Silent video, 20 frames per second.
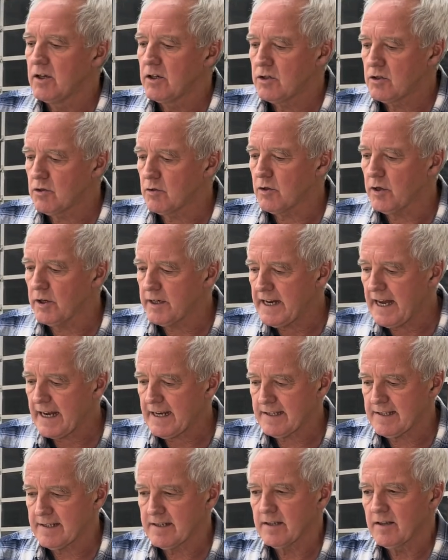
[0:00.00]
to
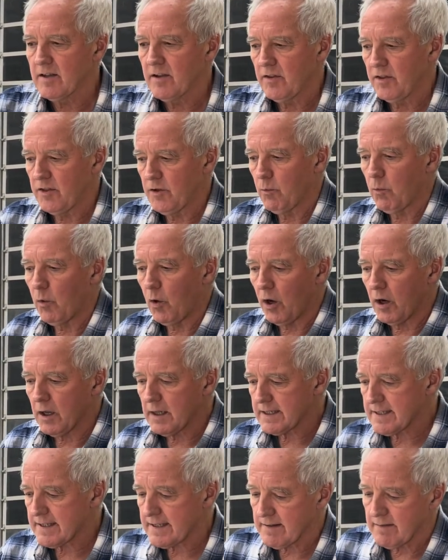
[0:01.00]
connect the
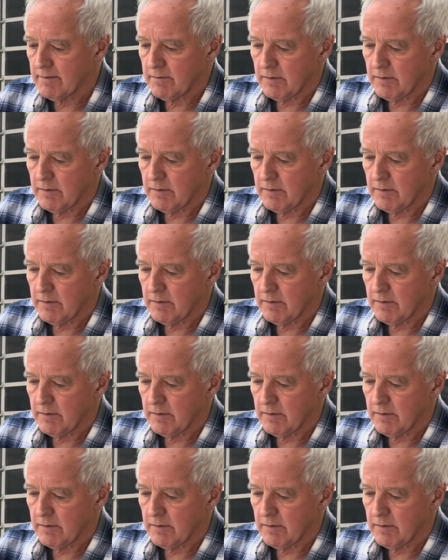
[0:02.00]
walls